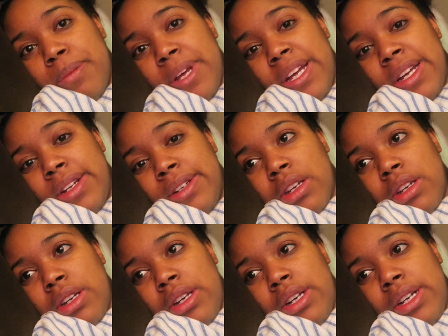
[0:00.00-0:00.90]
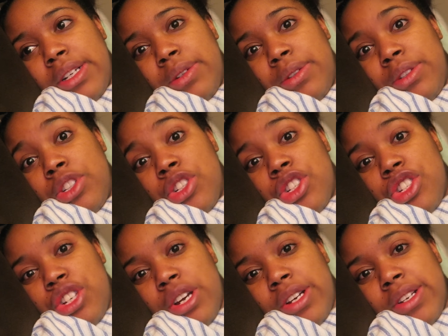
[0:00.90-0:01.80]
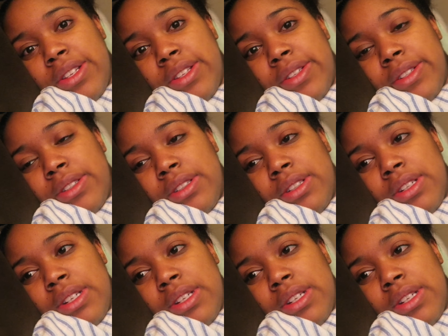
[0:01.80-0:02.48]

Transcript: and I nursed Jonathan.